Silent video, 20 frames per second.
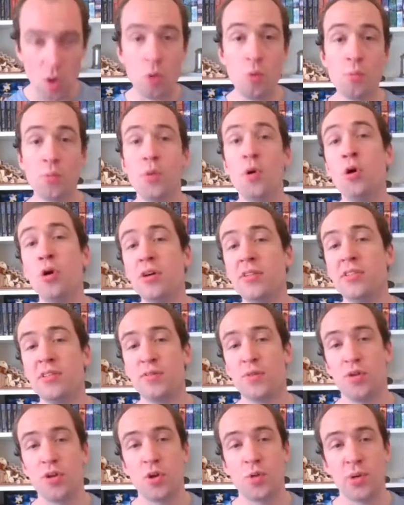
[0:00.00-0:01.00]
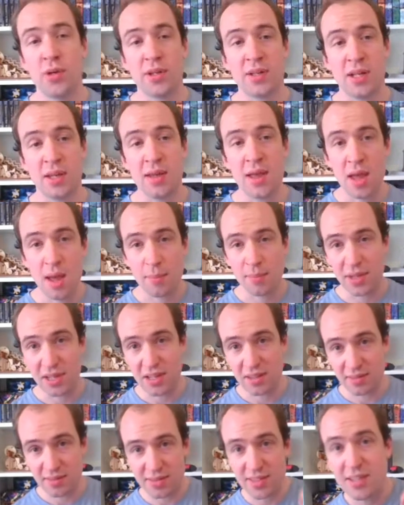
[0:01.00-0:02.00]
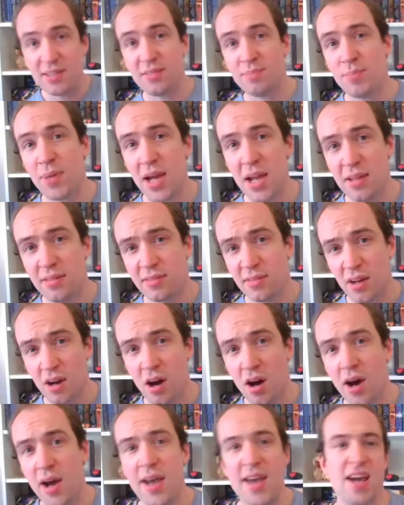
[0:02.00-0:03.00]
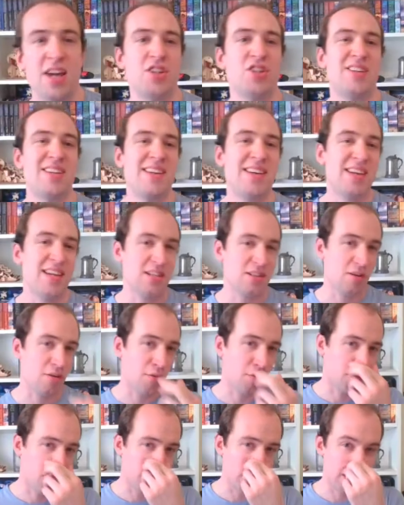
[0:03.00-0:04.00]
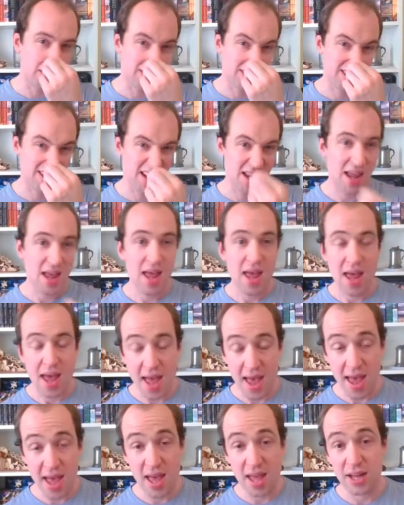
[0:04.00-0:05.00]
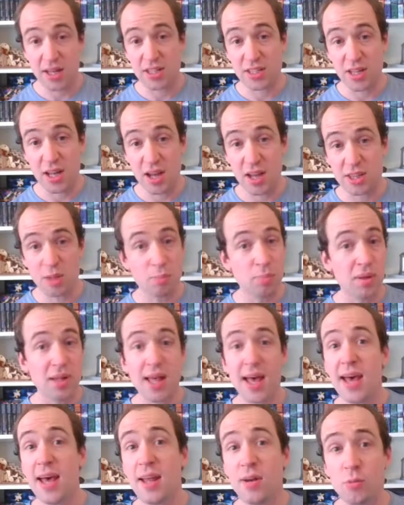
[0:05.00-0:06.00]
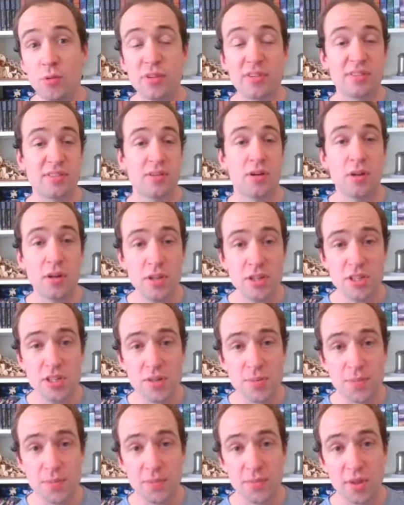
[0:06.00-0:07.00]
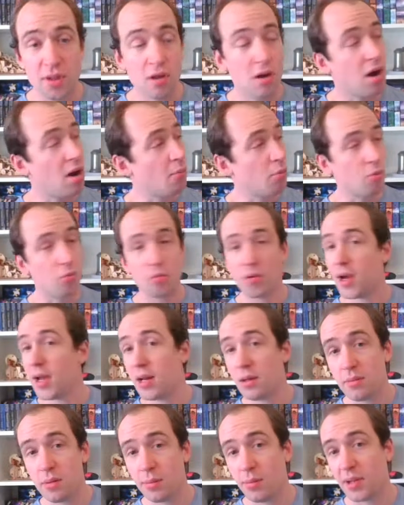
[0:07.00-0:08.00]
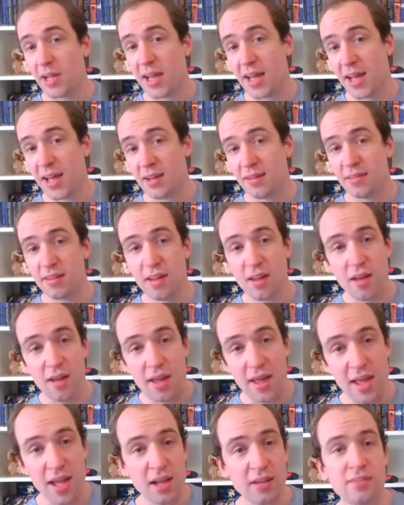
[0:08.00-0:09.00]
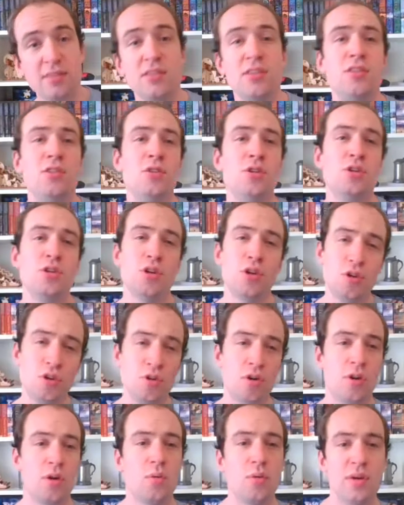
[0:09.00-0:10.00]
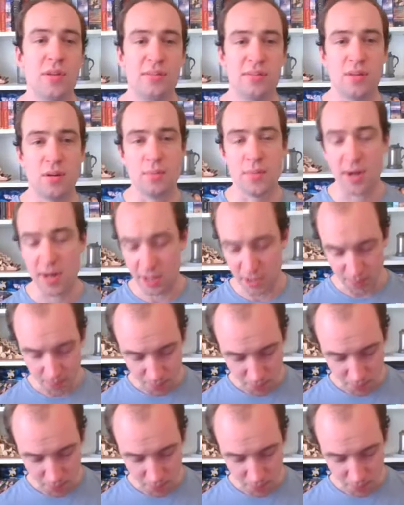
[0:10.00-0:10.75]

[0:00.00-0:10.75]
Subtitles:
I'll pause this very quickly because this base I actually hit fresh, and the plan was solid. I'm great at my plans. Execution not always so much.